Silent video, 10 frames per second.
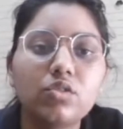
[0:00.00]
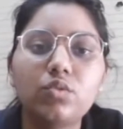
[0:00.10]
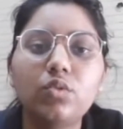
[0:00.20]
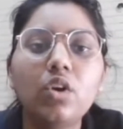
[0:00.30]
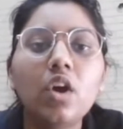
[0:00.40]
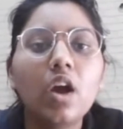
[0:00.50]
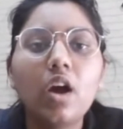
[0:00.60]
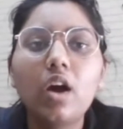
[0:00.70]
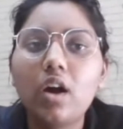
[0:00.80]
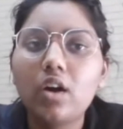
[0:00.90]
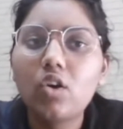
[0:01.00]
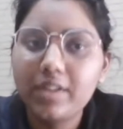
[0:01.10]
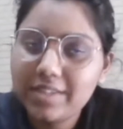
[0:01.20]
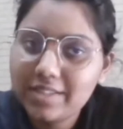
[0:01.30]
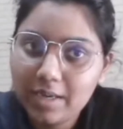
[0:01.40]
to
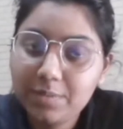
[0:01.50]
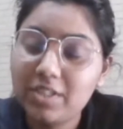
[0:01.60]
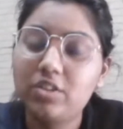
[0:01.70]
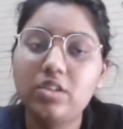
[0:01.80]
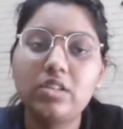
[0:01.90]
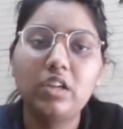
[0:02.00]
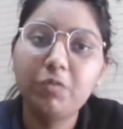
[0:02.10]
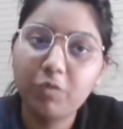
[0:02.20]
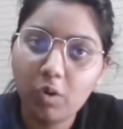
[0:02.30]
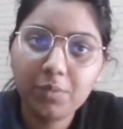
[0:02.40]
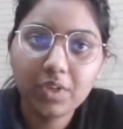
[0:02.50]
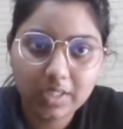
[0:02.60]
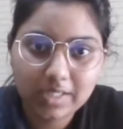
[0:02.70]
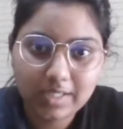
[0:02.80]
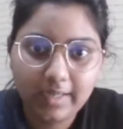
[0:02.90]
concepts such as informed
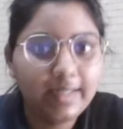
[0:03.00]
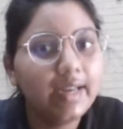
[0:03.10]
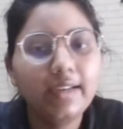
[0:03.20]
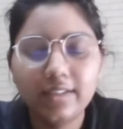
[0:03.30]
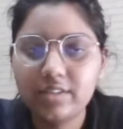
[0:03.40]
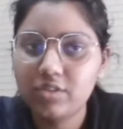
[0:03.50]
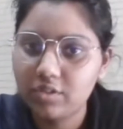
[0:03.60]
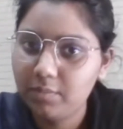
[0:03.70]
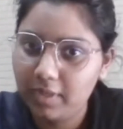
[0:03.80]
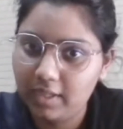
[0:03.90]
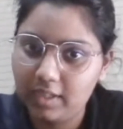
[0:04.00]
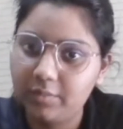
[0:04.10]
consent and decision making.